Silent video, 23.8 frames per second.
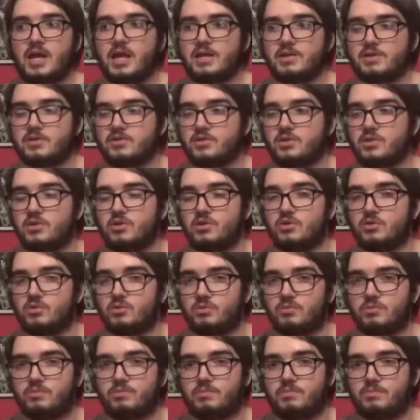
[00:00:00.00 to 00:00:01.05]
So,
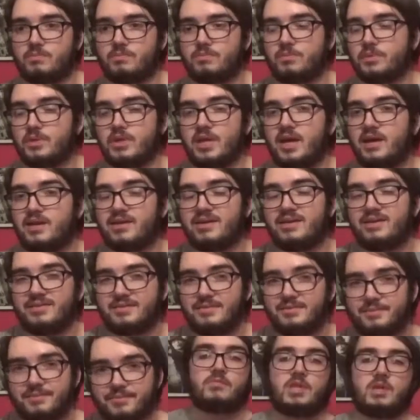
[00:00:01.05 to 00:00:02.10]
yeah.
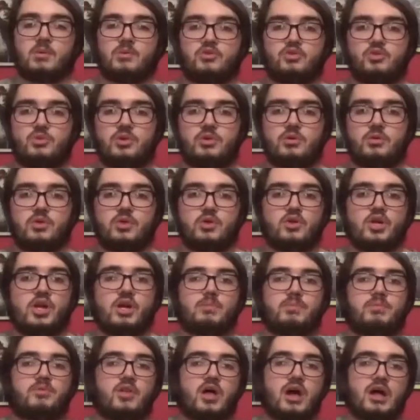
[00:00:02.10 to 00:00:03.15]
There were two other
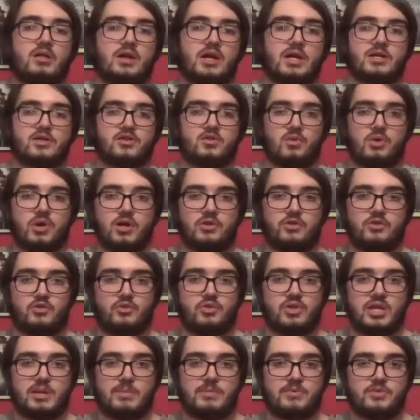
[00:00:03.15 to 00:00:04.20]
plot lines going on during
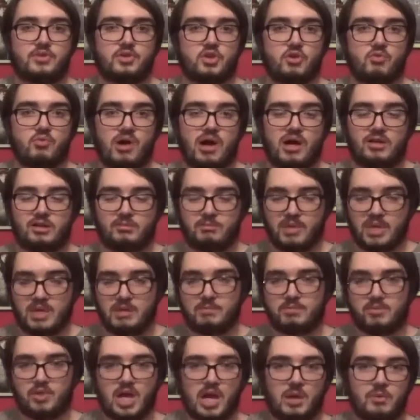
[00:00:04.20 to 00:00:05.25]
the episode while the main
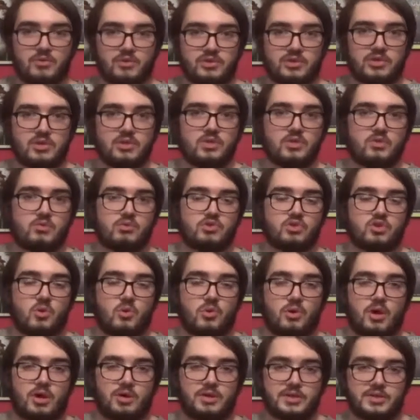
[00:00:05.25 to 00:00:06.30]
plot was
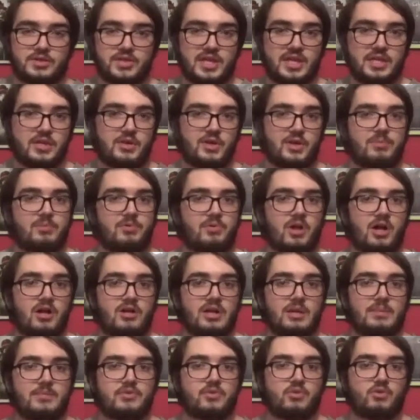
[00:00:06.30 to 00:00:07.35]
going on. The secondary plot of
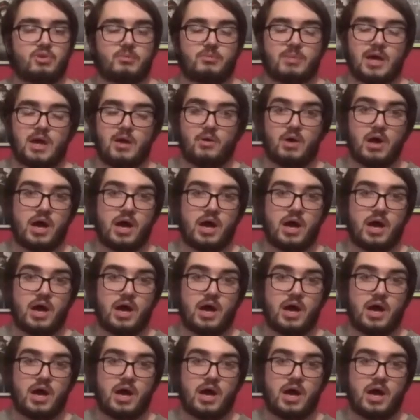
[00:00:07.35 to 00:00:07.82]
the episode was about